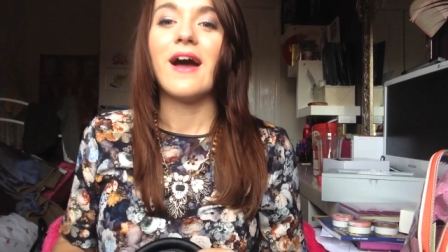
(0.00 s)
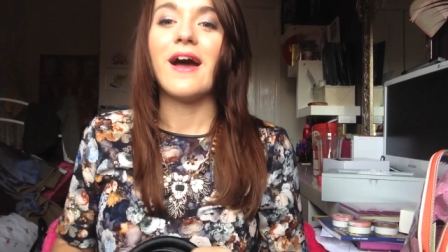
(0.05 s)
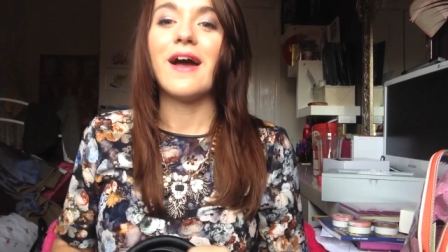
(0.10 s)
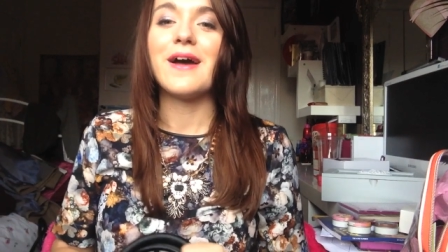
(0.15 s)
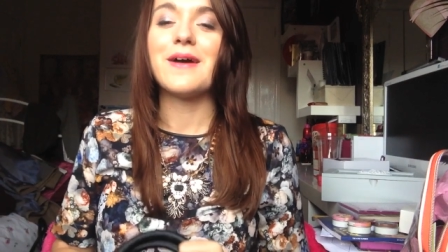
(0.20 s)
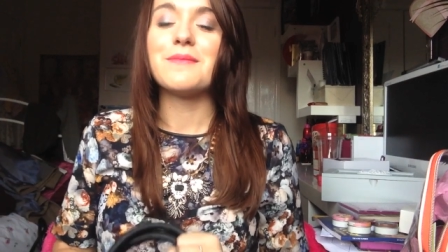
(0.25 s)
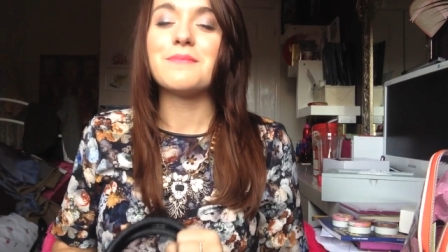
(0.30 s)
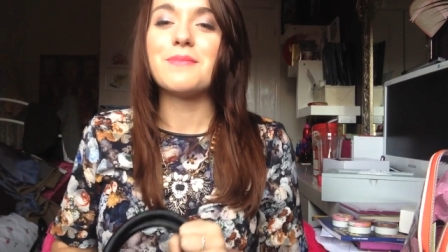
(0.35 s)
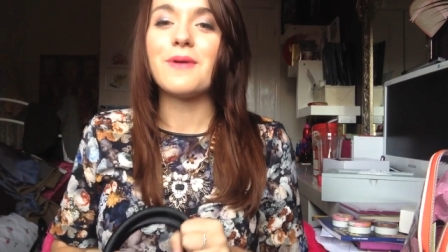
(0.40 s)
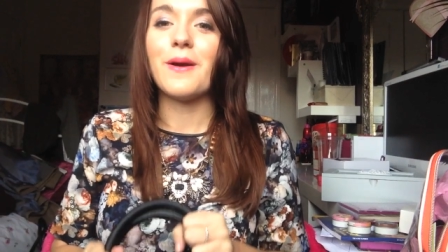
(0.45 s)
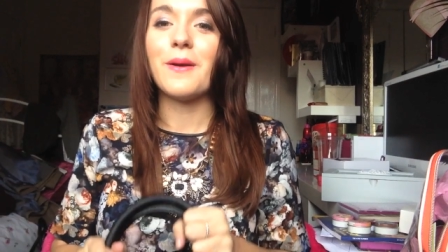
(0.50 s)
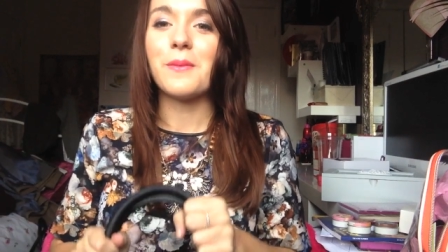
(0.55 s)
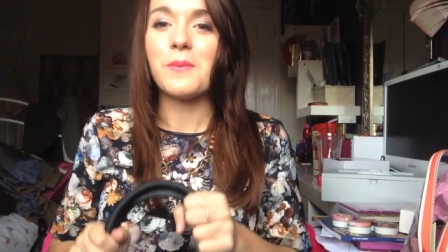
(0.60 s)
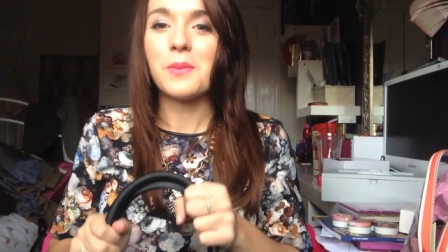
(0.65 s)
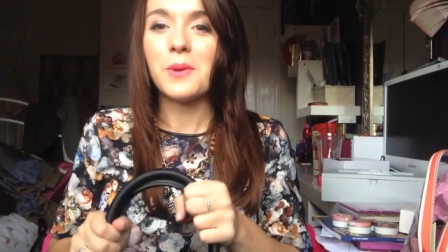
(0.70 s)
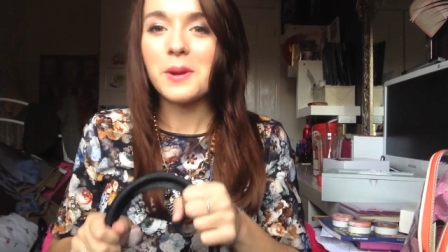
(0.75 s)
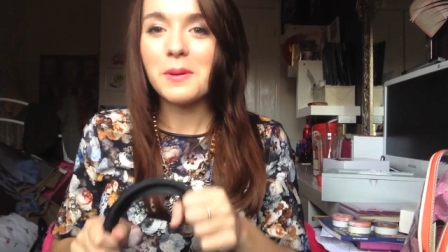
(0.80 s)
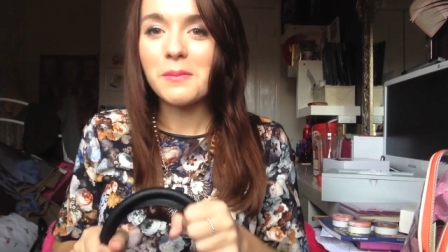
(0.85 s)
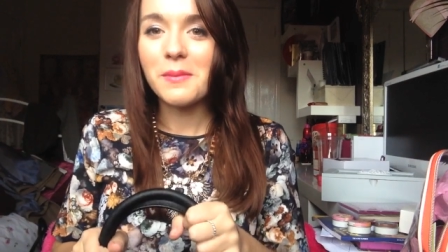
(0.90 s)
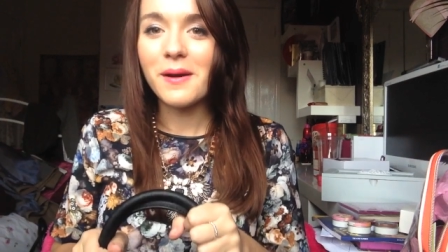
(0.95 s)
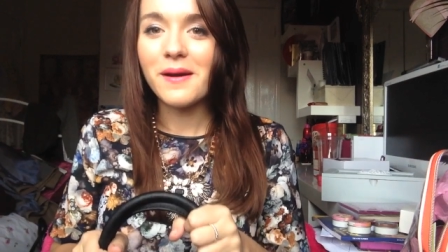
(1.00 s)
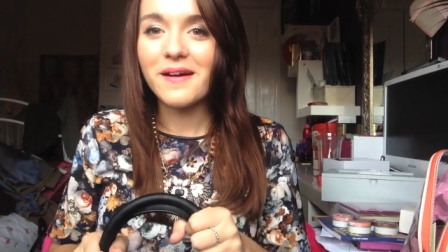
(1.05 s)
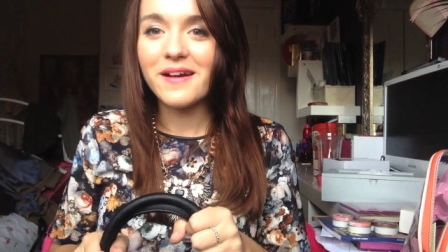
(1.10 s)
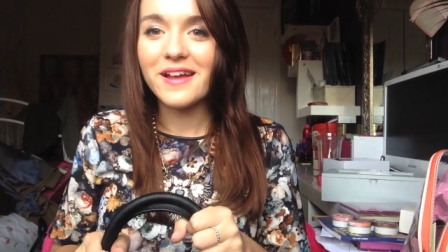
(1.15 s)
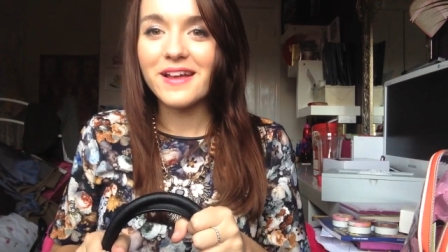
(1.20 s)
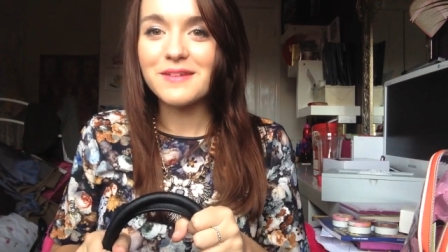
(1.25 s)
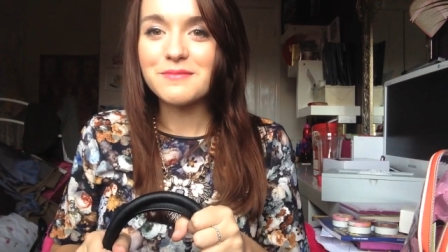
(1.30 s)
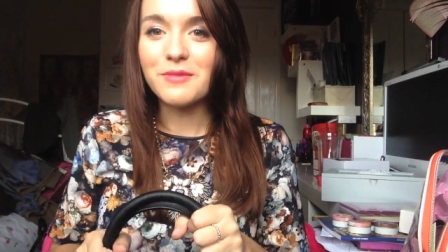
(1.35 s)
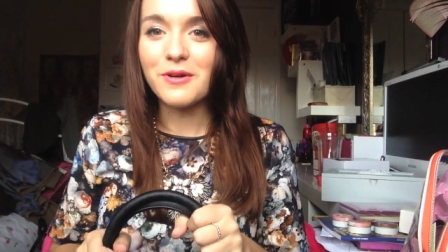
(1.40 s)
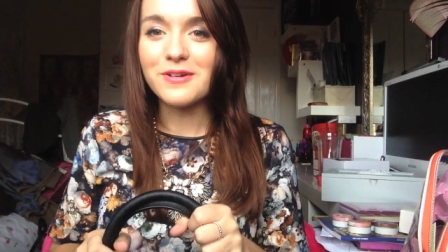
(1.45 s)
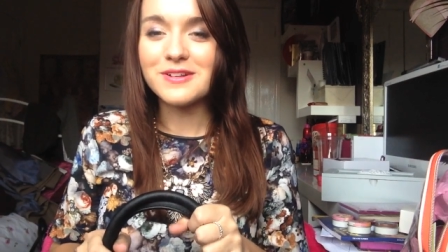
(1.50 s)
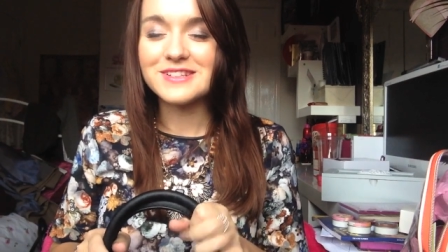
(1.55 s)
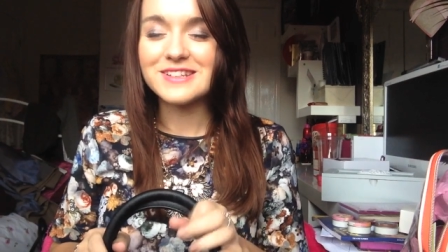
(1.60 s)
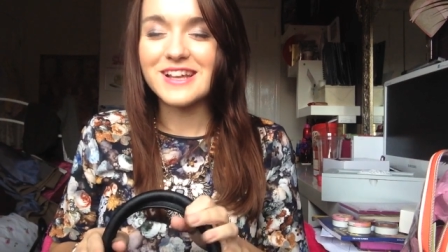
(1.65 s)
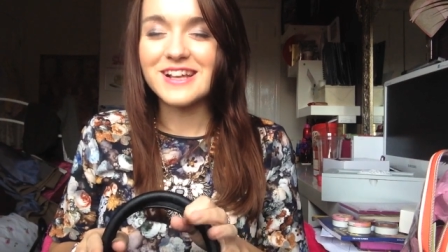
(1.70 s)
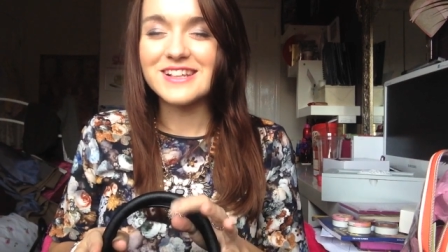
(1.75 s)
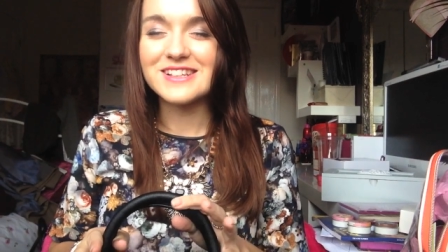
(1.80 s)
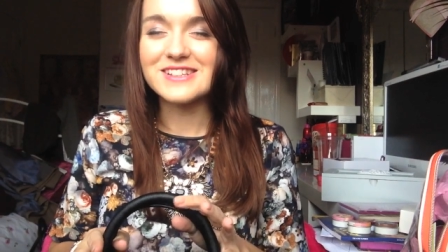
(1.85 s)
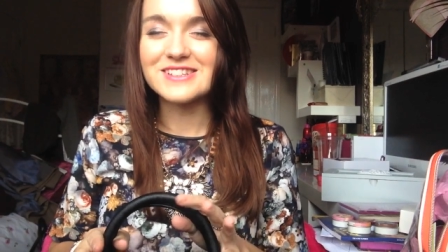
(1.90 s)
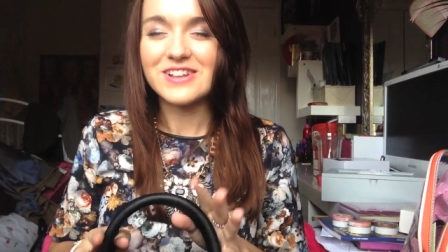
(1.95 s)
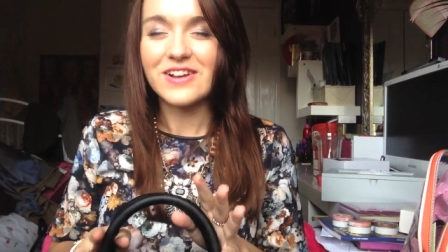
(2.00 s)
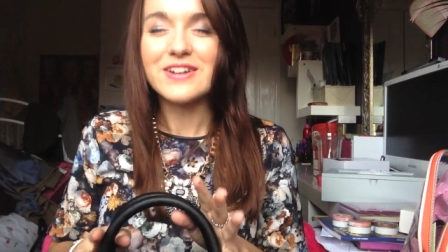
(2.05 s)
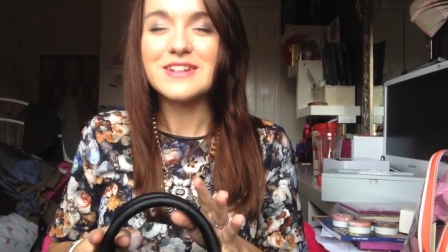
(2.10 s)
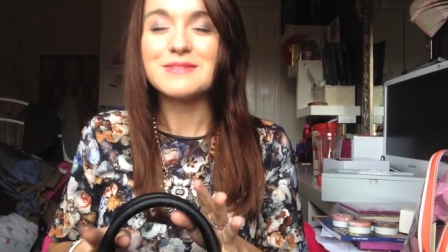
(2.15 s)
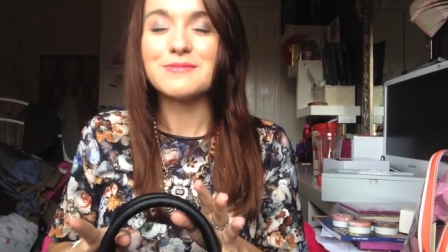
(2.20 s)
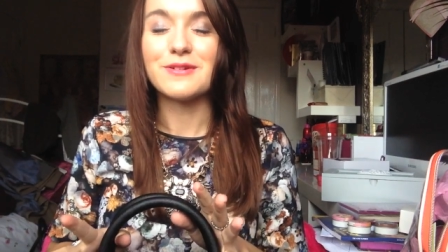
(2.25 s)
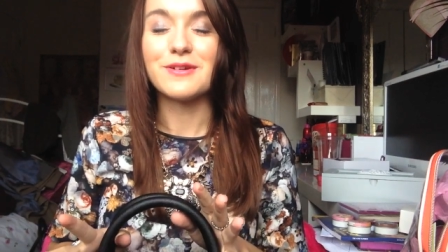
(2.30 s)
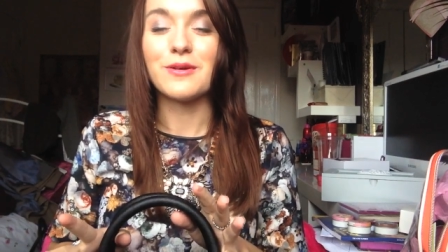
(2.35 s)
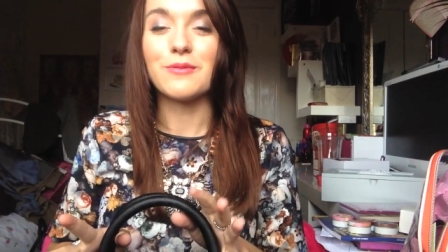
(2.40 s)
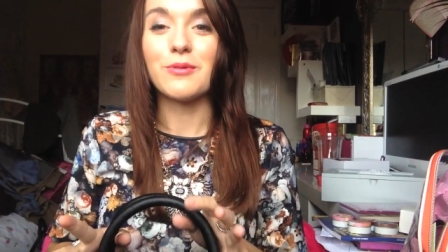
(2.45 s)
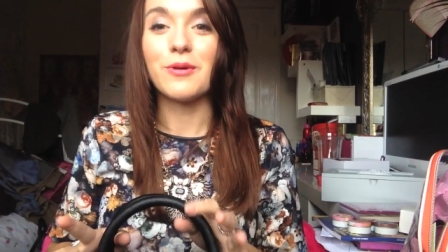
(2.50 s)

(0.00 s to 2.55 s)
Um, but one of my most exciting or